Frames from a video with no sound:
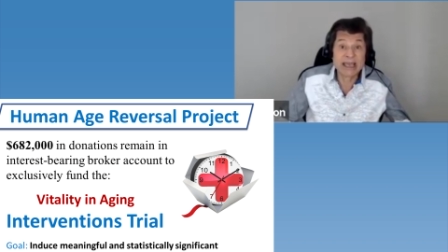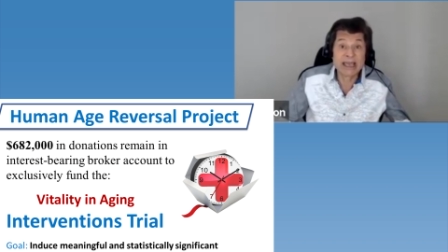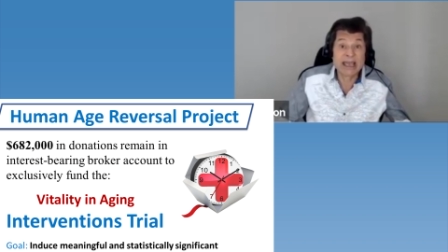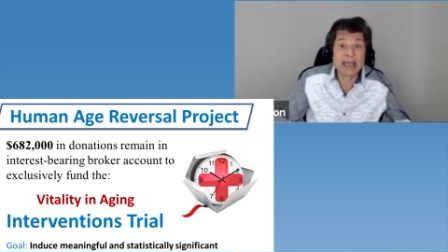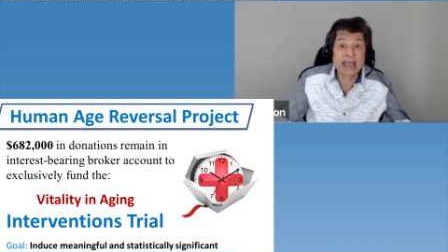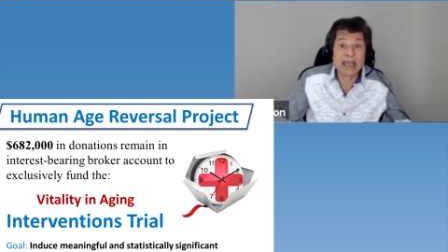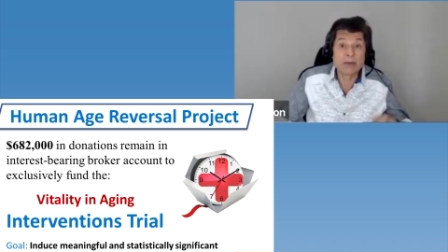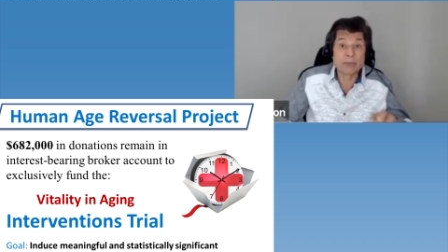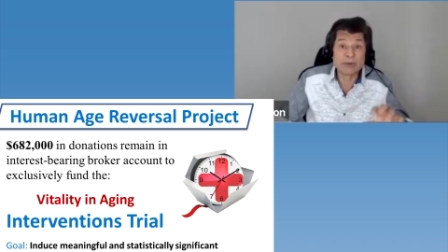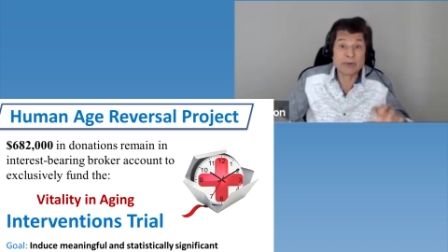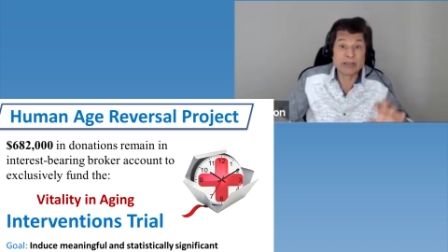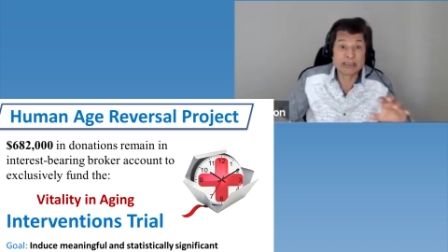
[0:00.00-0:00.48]

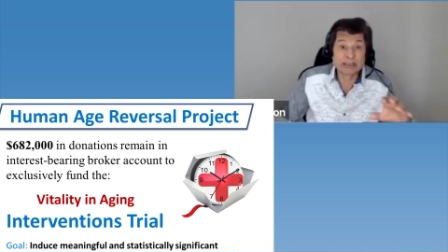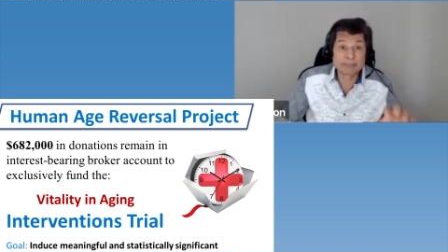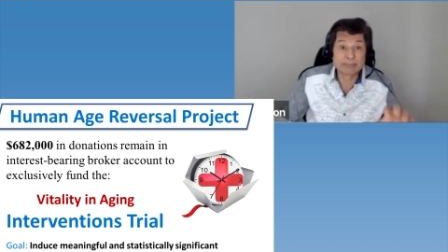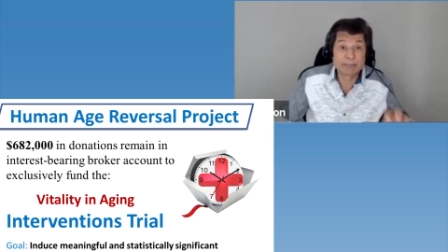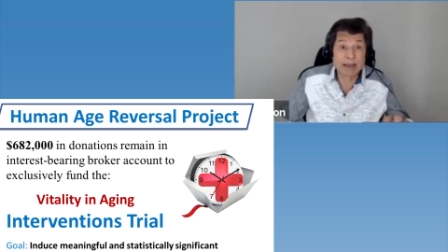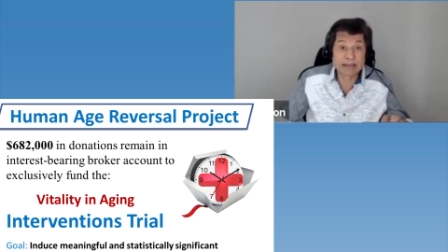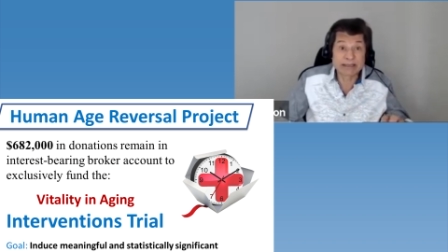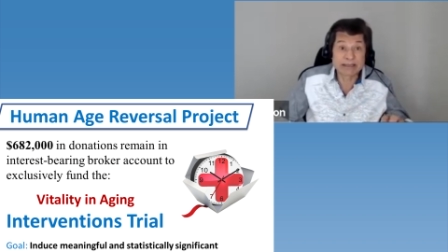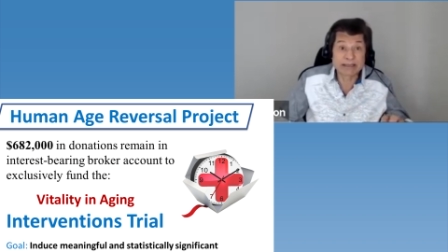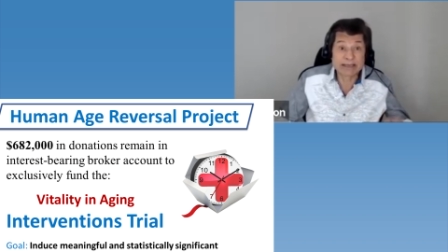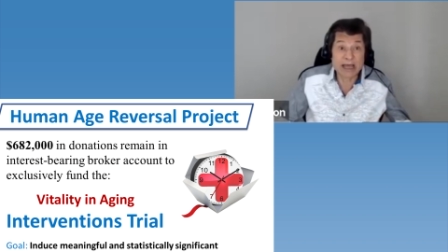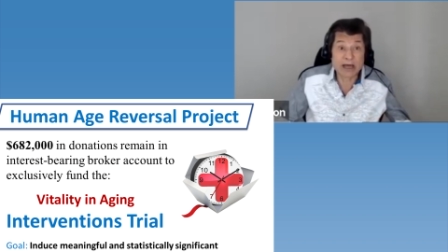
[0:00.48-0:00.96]
and we
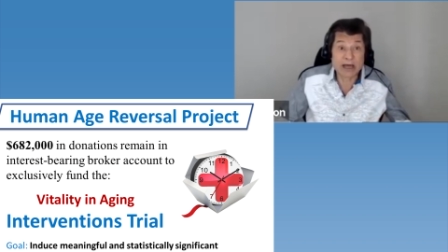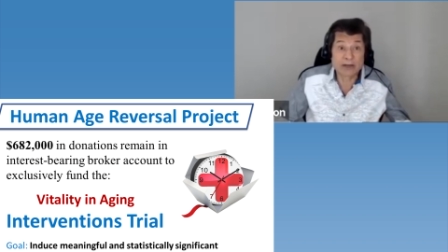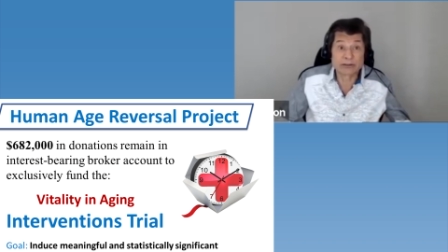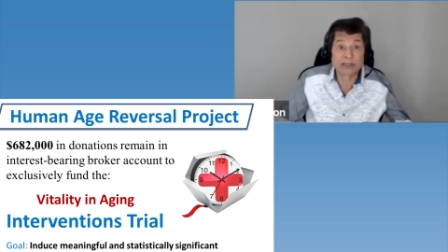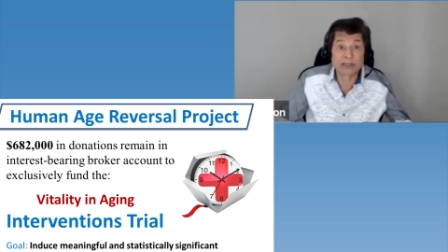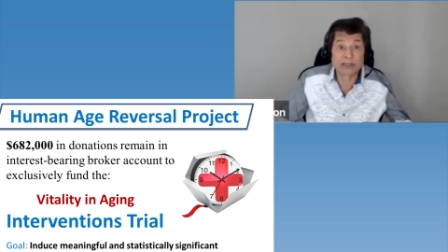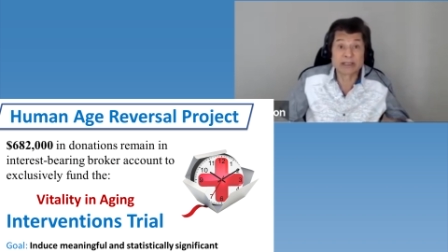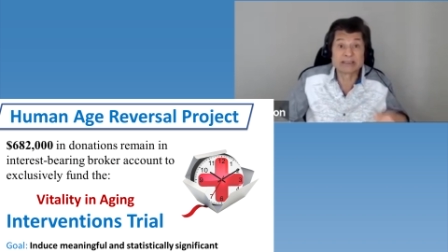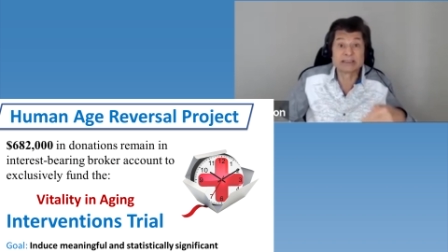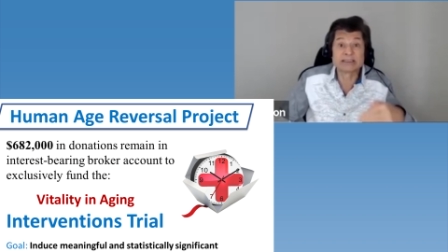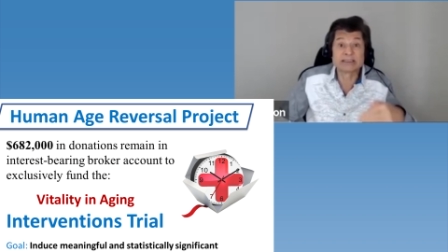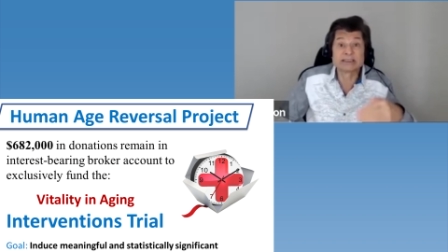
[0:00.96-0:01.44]
expect now to
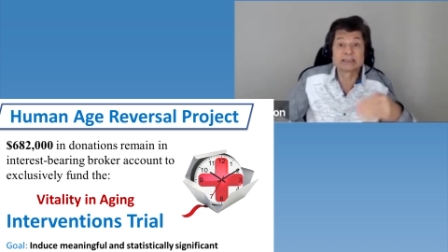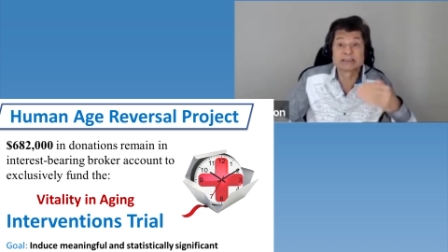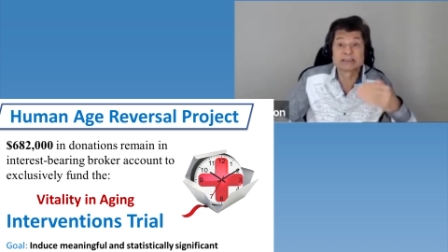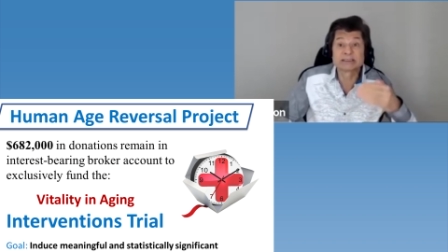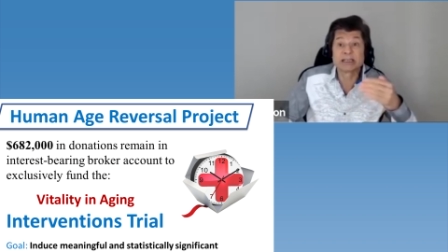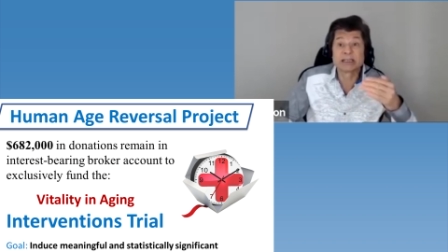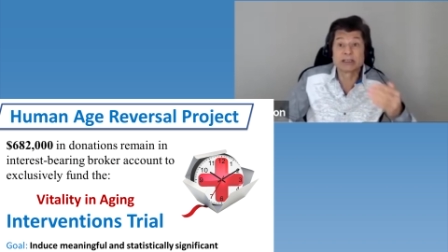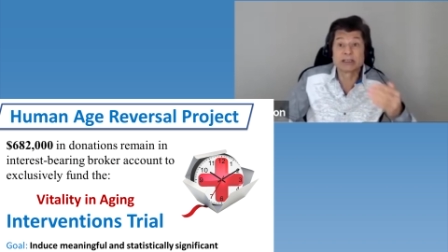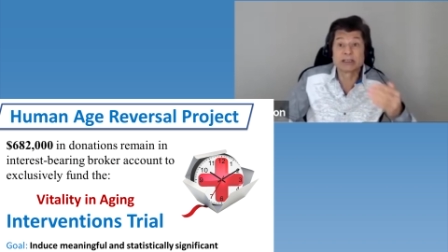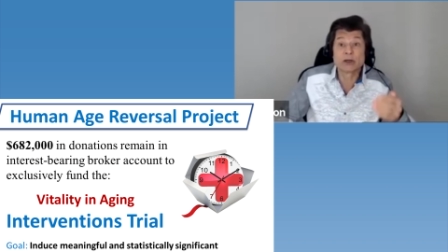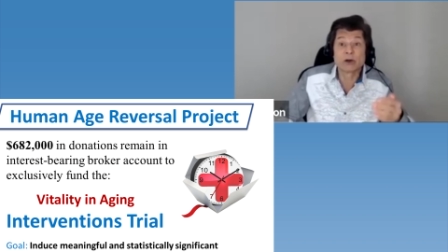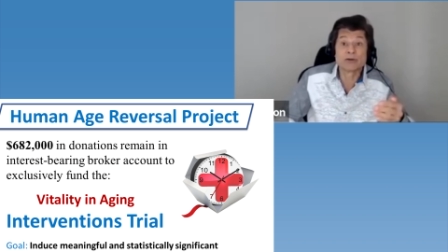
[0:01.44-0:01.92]
let this
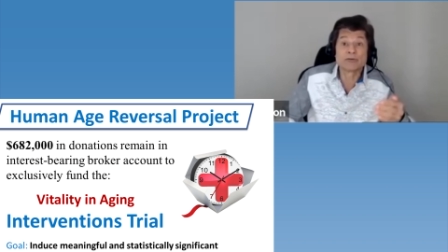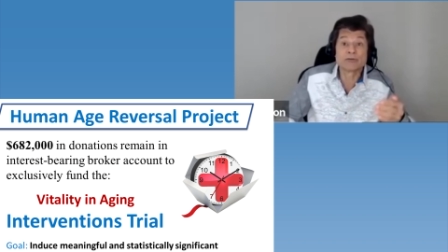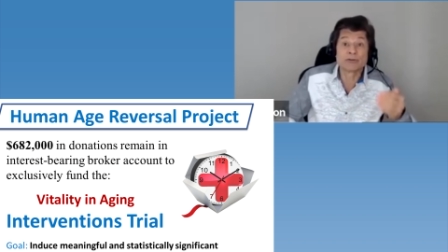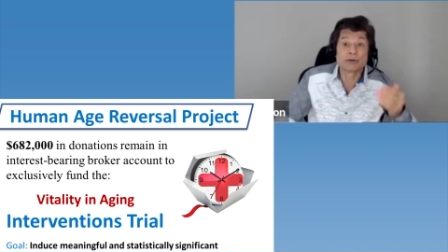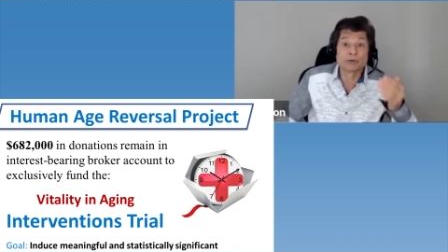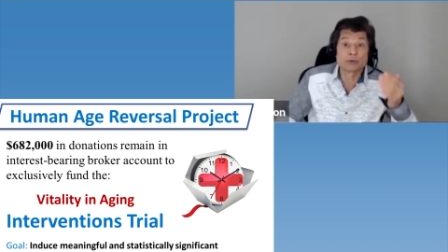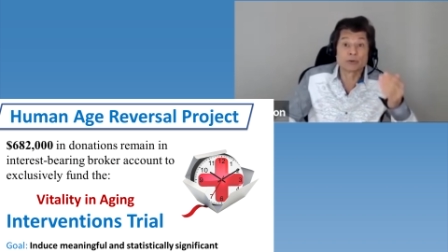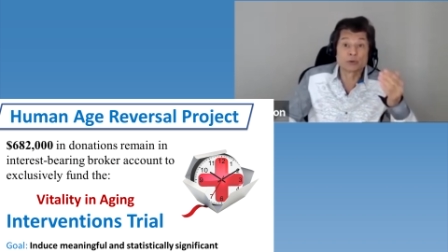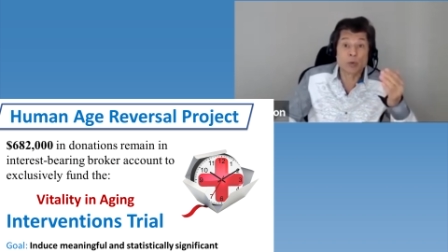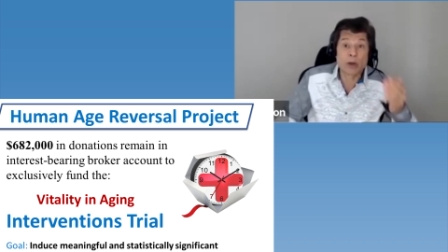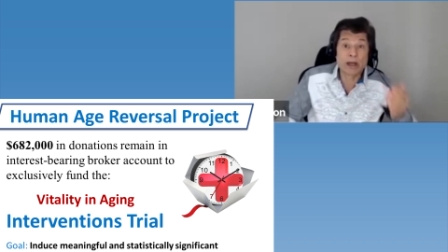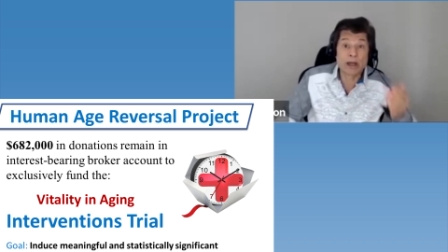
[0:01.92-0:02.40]
study go for
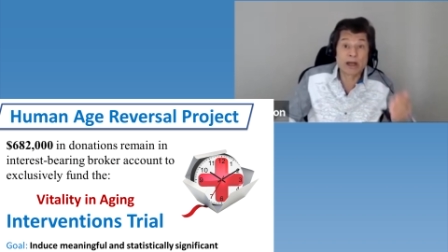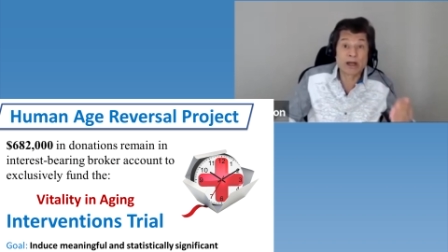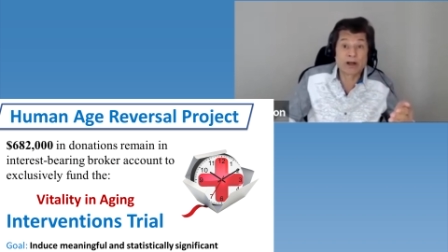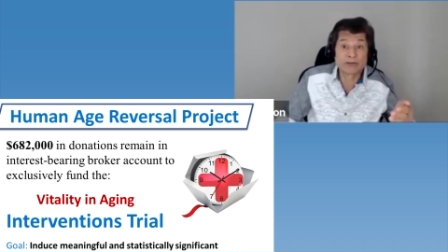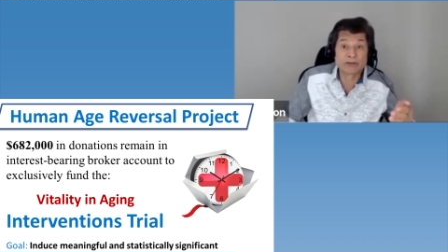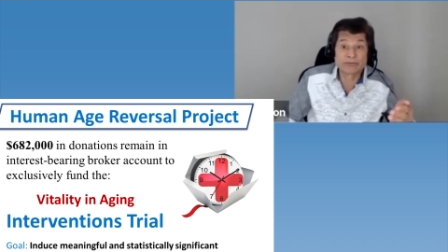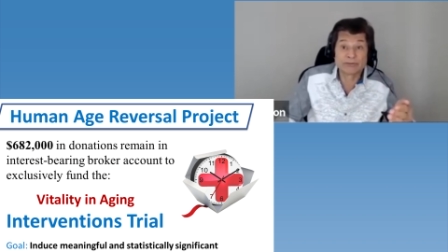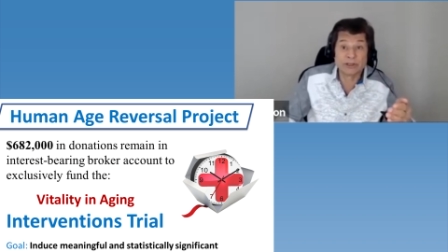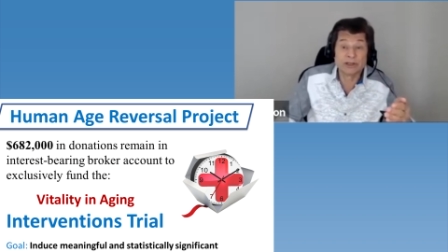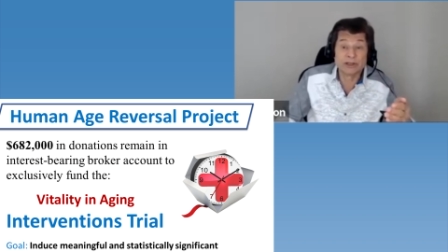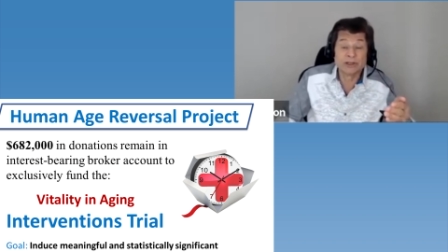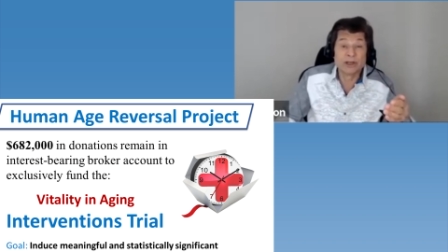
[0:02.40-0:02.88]
12
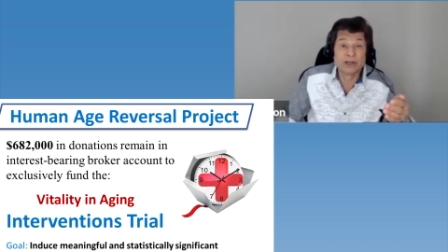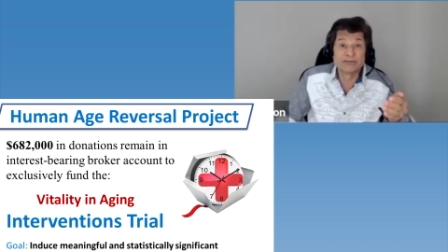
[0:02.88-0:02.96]
to